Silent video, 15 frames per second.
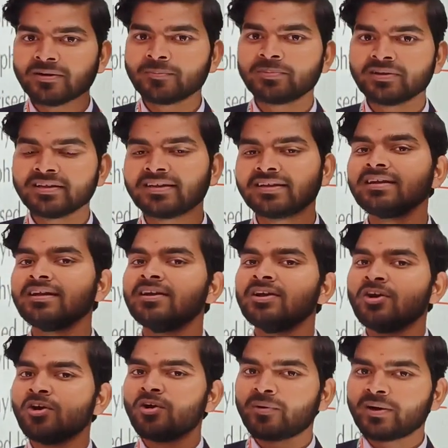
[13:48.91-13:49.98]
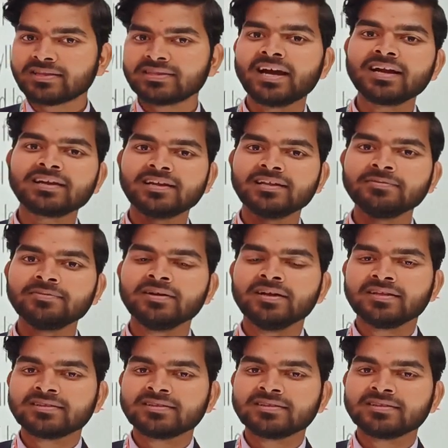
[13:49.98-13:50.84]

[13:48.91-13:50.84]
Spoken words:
appearing over that leaf,